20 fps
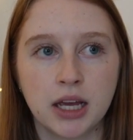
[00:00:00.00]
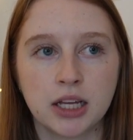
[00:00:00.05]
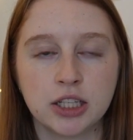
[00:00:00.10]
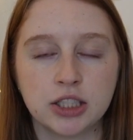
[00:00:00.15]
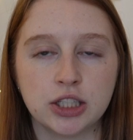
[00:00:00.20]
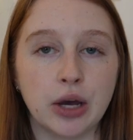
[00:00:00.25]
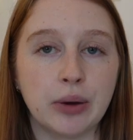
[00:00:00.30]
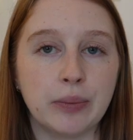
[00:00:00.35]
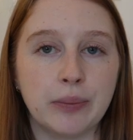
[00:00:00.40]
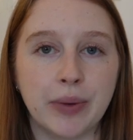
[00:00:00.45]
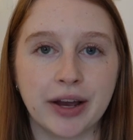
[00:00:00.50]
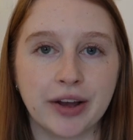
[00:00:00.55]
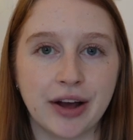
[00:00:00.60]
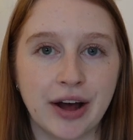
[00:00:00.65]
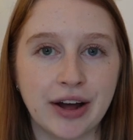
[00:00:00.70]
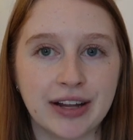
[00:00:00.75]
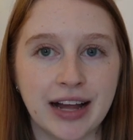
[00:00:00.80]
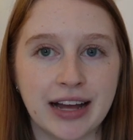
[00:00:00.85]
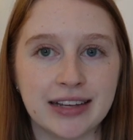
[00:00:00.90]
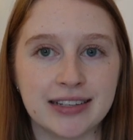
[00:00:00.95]
So I
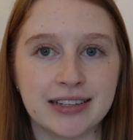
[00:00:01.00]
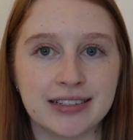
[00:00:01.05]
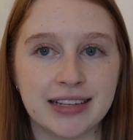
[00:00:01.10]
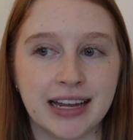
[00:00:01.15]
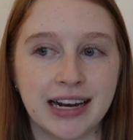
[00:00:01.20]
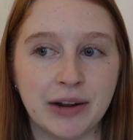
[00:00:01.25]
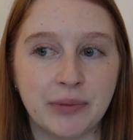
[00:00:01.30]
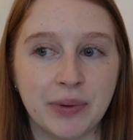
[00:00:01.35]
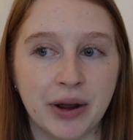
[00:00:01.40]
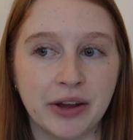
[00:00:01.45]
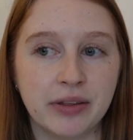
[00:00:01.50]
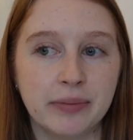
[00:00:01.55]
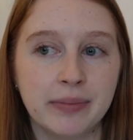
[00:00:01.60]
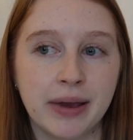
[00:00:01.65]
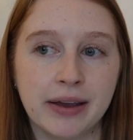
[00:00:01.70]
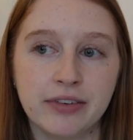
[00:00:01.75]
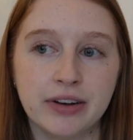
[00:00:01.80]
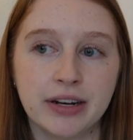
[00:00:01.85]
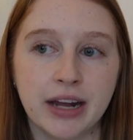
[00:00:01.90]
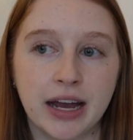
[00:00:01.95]
got glasses and I wear them
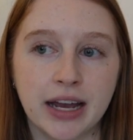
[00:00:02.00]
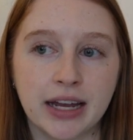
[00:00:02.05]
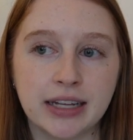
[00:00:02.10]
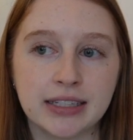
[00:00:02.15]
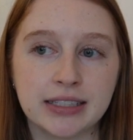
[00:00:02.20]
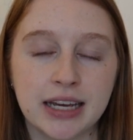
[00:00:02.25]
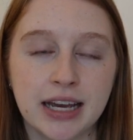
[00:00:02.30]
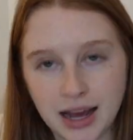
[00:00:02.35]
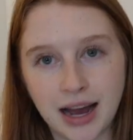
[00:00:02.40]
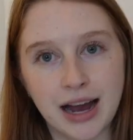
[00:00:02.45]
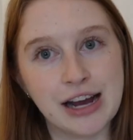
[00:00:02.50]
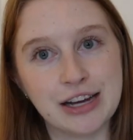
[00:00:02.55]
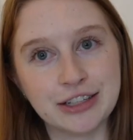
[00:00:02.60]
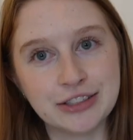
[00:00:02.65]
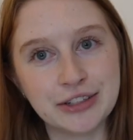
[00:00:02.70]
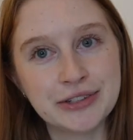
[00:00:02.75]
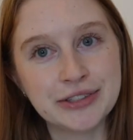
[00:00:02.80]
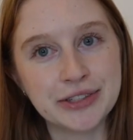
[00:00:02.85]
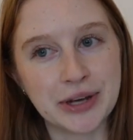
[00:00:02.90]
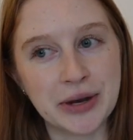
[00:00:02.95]
every night. I
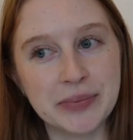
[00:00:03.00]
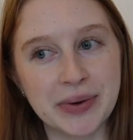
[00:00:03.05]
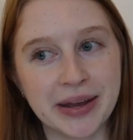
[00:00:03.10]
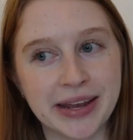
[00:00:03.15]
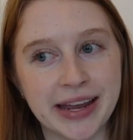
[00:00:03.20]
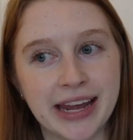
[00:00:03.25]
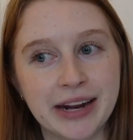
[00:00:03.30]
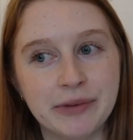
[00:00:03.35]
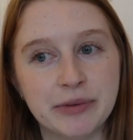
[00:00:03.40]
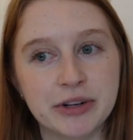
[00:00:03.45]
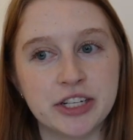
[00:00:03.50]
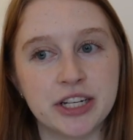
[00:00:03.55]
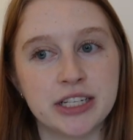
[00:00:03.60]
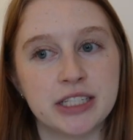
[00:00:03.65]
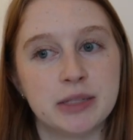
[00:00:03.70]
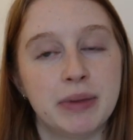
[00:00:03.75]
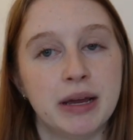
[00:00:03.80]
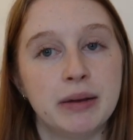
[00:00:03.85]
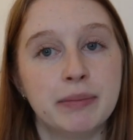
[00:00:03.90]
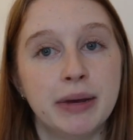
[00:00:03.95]
also saw Wicked, which
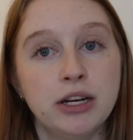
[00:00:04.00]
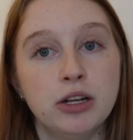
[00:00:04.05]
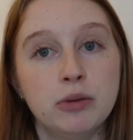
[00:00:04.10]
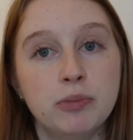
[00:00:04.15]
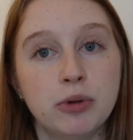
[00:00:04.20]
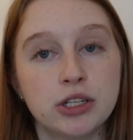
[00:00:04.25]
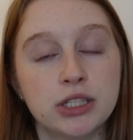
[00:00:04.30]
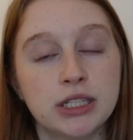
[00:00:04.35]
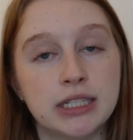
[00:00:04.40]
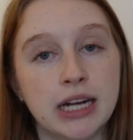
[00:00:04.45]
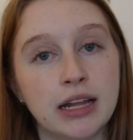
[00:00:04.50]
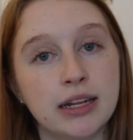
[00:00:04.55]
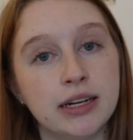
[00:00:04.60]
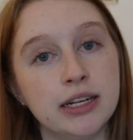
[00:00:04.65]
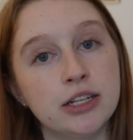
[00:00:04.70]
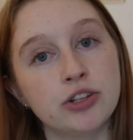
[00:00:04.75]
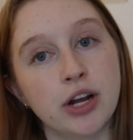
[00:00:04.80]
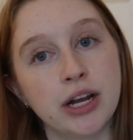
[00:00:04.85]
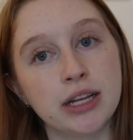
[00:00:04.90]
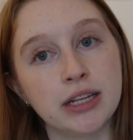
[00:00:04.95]
has been my new
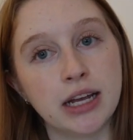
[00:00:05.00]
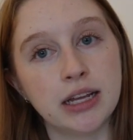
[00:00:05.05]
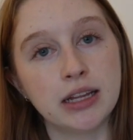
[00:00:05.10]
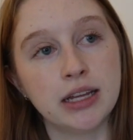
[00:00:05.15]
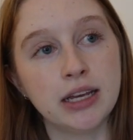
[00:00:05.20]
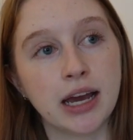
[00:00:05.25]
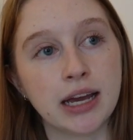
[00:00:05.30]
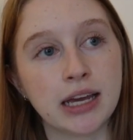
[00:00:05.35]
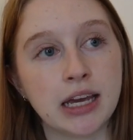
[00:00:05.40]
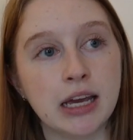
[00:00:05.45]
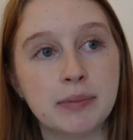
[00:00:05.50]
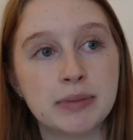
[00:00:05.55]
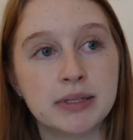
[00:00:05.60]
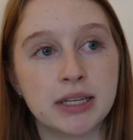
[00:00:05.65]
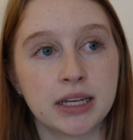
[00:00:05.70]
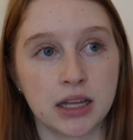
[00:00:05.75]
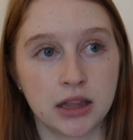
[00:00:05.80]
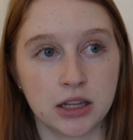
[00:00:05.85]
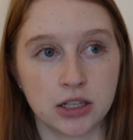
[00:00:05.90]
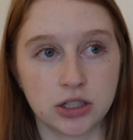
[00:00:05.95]
personality trait lately. I keep
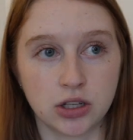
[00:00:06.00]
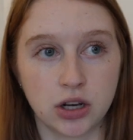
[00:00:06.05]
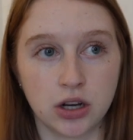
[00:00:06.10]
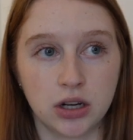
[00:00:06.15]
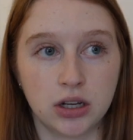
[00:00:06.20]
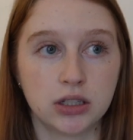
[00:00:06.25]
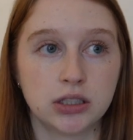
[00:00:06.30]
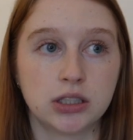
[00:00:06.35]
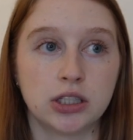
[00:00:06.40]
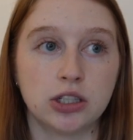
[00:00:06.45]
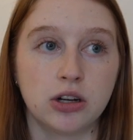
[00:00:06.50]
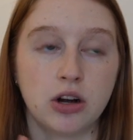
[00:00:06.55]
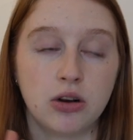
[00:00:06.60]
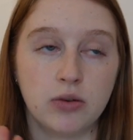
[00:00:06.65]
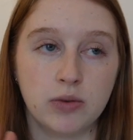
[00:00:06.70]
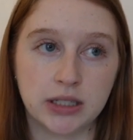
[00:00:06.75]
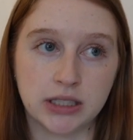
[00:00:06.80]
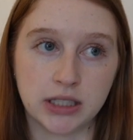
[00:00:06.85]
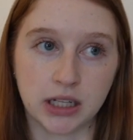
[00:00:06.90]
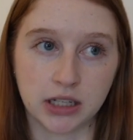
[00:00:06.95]
singing the songs. They're
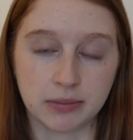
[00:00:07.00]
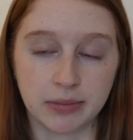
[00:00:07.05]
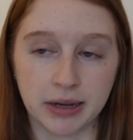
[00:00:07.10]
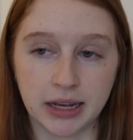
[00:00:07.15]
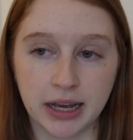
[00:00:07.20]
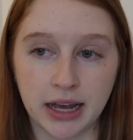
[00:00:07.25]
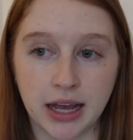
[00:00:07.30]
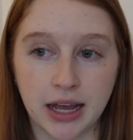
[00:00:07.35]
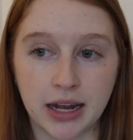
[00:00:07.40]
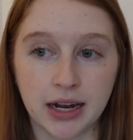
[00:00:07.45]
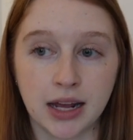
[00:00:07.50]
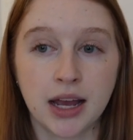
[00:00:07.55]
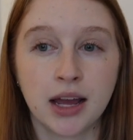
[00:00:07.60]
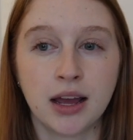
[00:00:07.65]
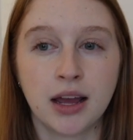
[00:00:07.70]
always stuck in my head.